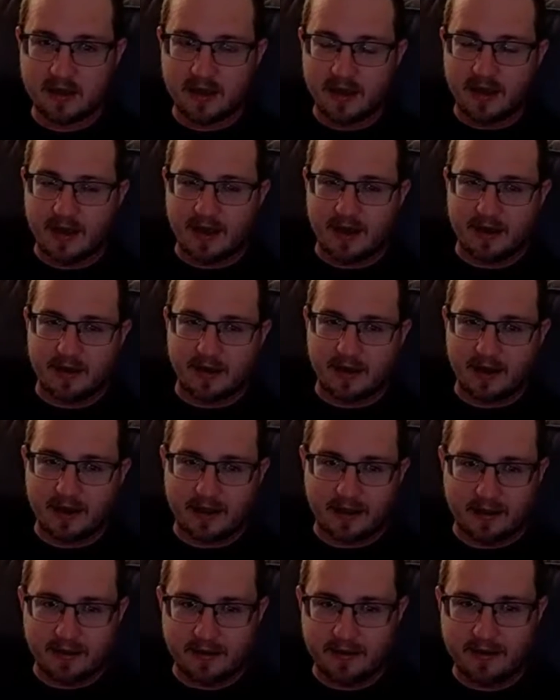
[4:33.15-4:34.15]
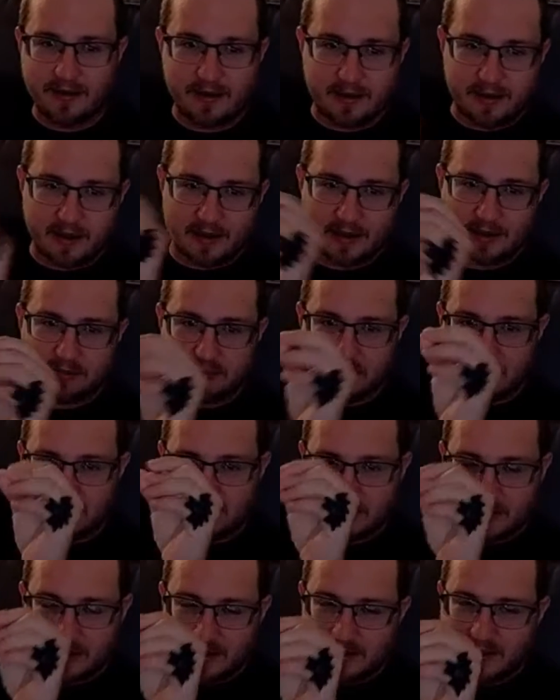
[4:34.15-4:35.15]
and like they
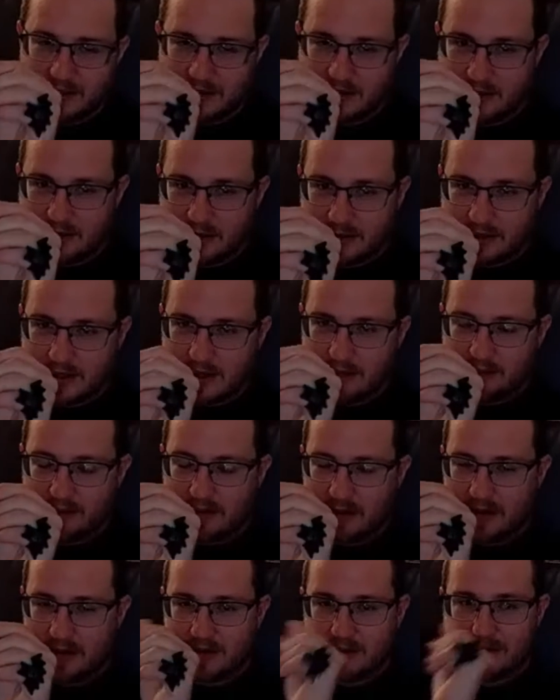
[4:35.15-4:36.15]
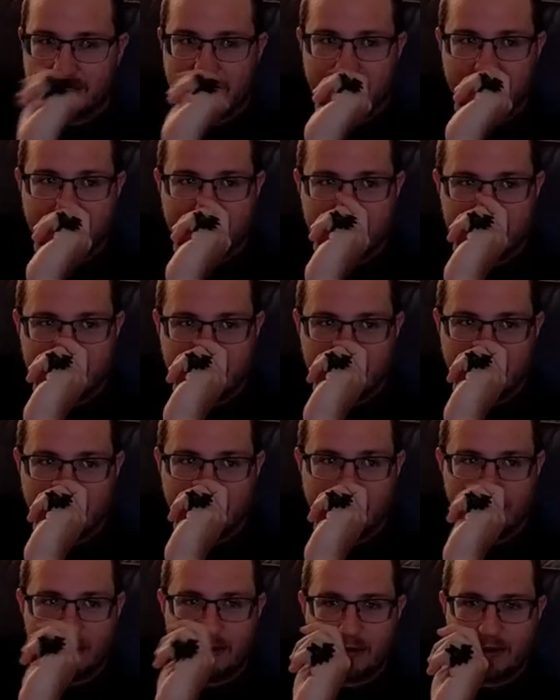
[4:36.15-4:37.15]
sprinkle in this little tiny part at the beginning of the movie,
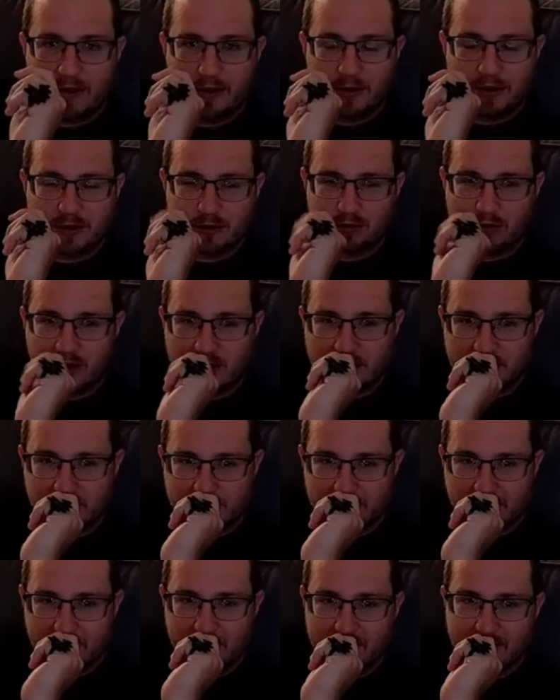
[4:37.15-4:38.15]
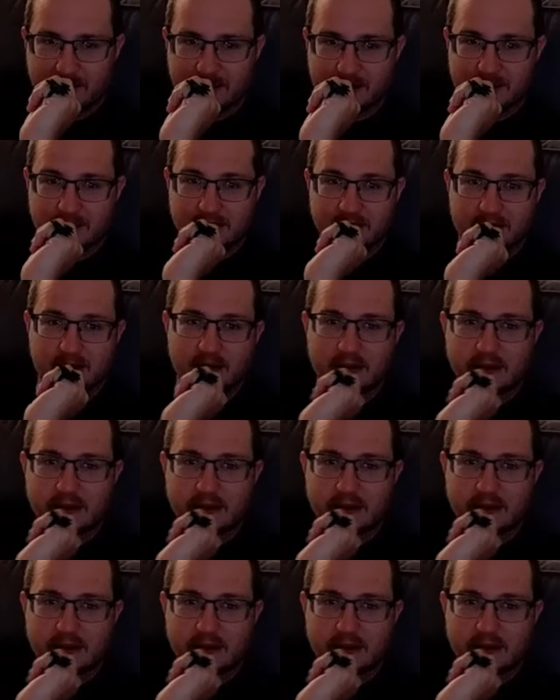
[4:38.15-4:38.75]
like, oh, he just wants her babies,